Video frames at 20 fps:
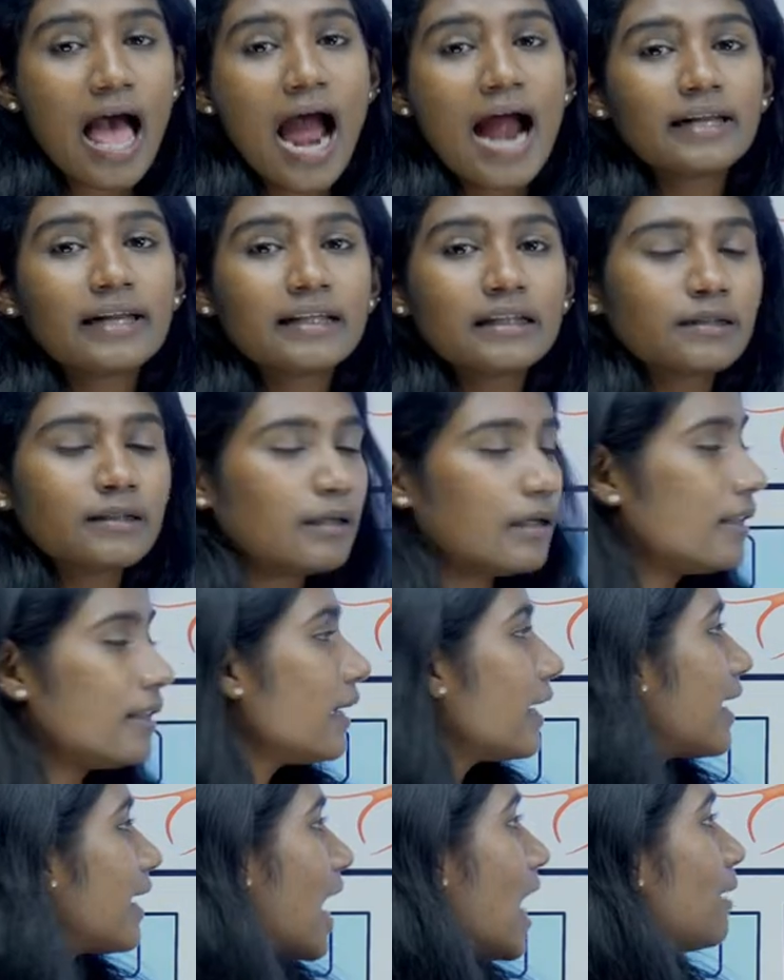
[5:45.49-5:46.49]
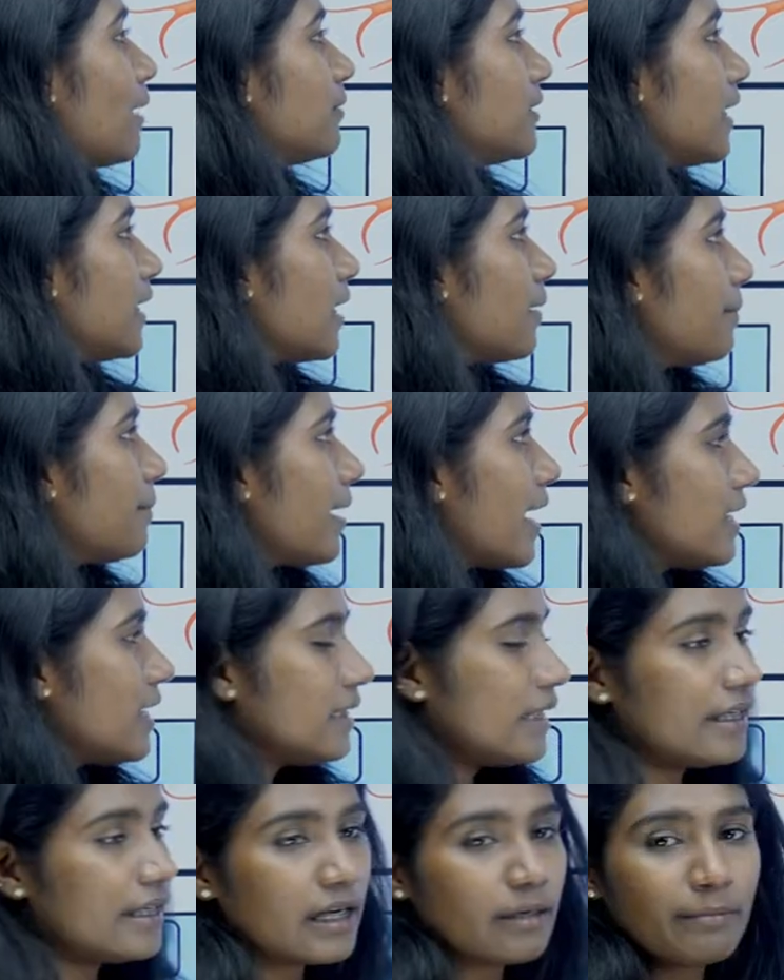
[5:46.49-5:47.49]
And this, the gaps that are
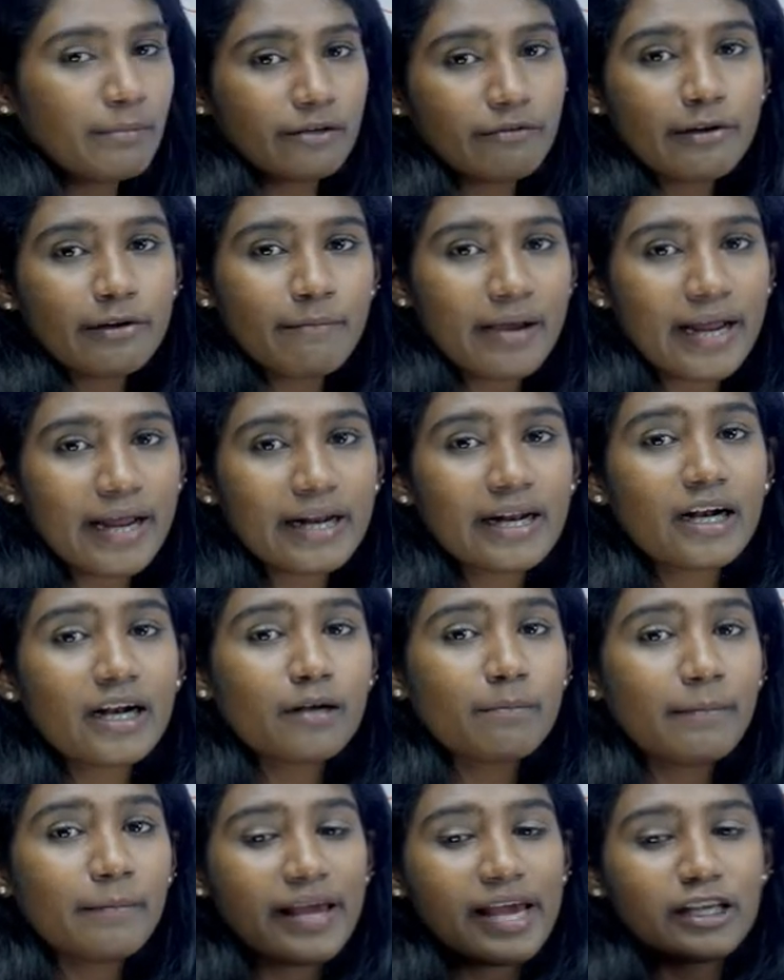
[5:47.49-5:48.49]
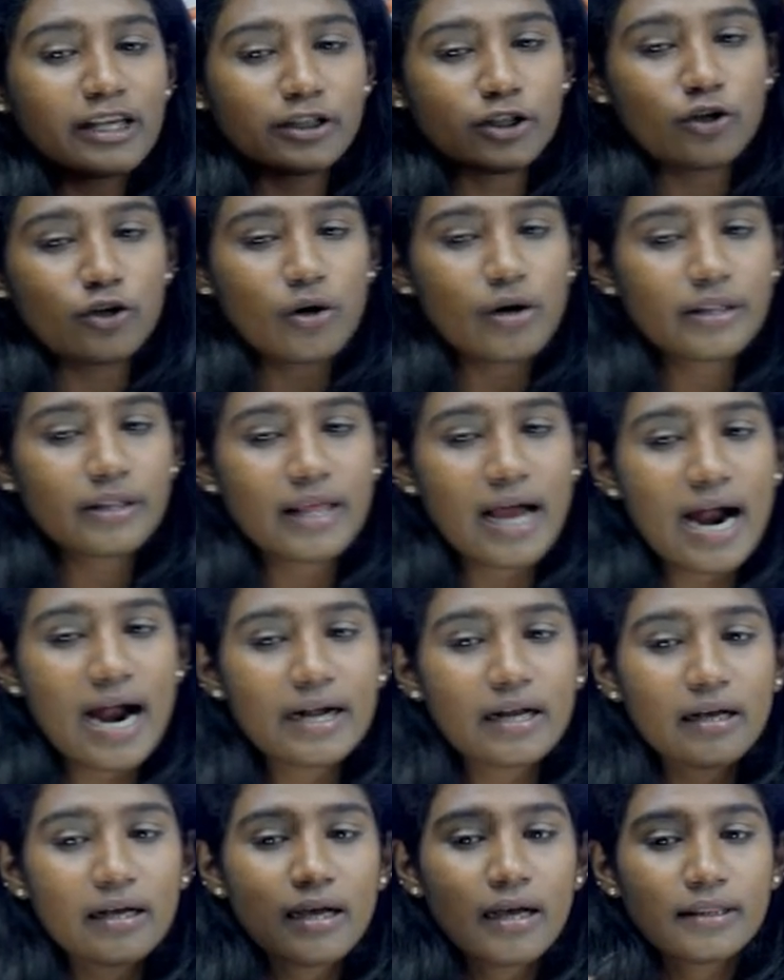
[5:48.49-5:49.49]
present in between myelin, it makes sure that
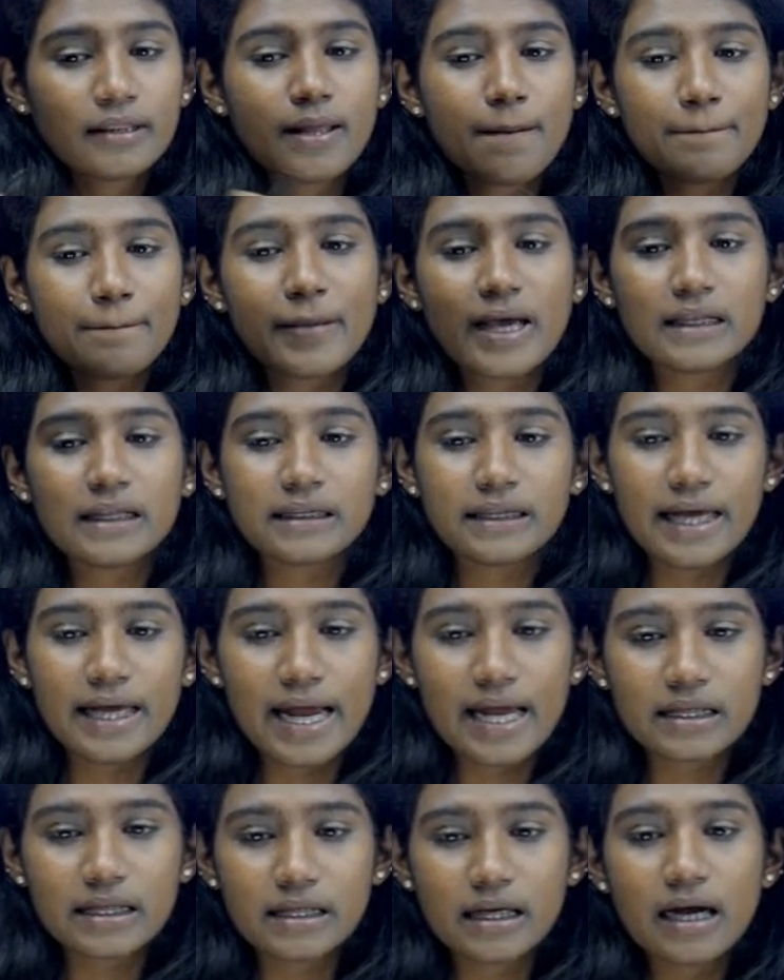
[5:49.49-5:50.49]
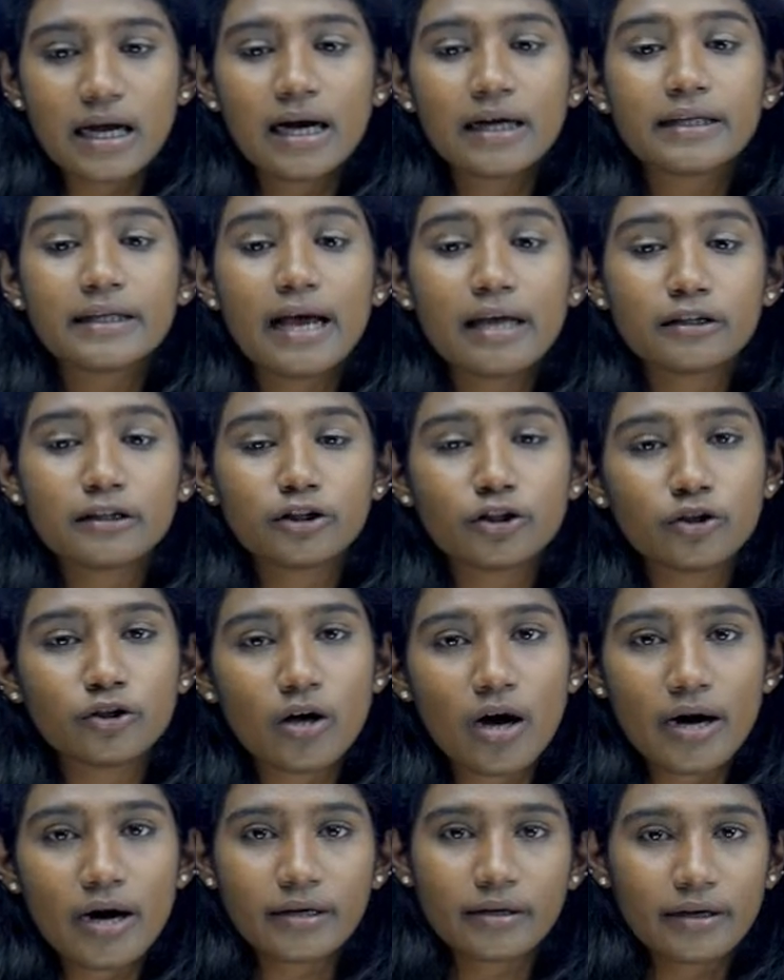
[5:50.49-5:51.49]
the message does
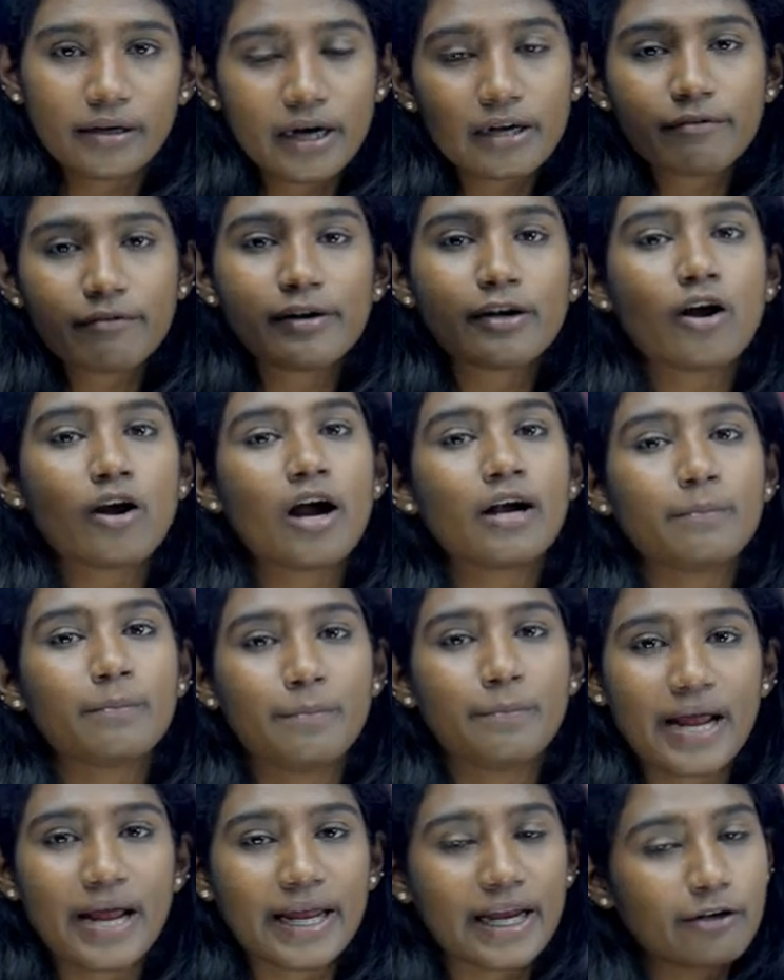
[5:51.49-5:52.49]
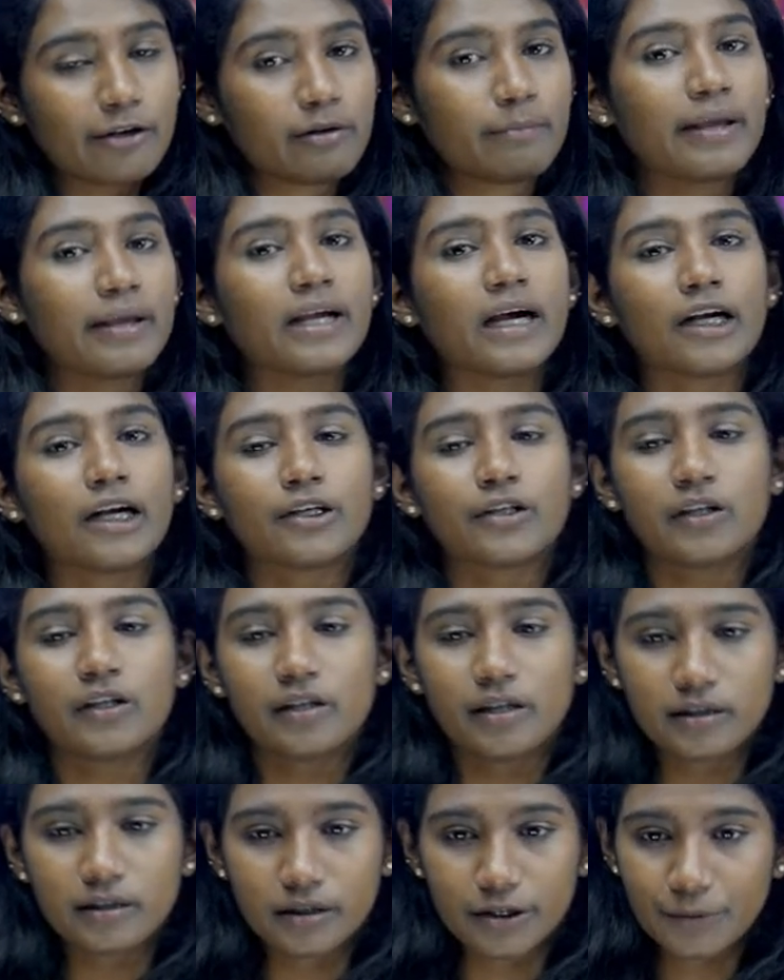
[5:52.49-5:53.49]
not, it will not break, it will be
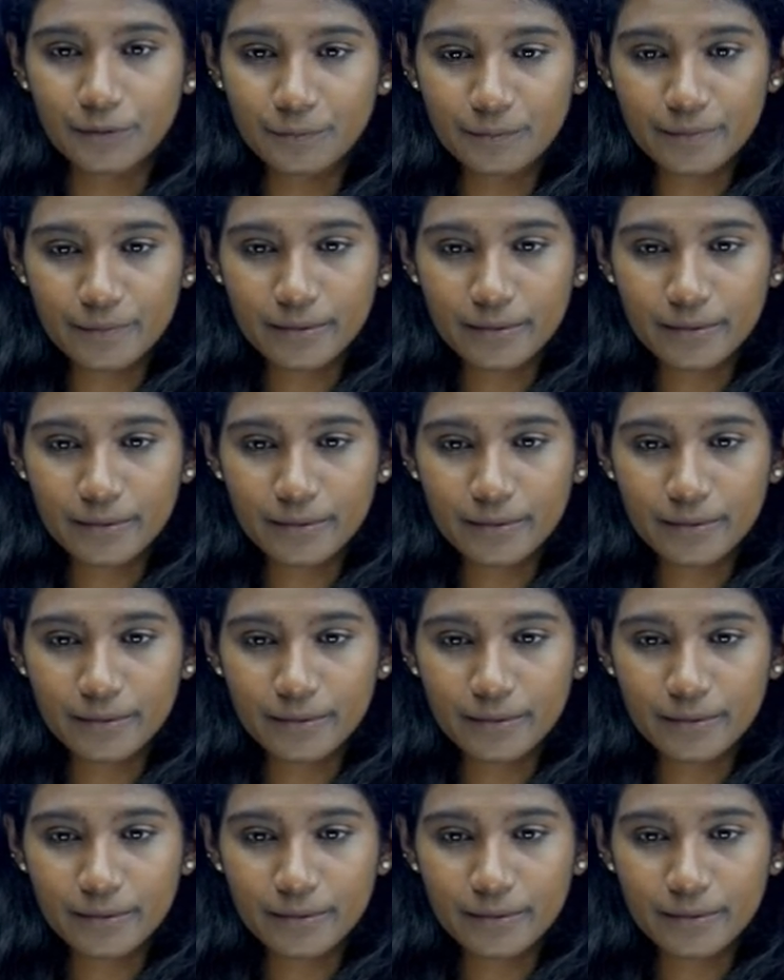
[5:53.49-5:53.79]
continuous.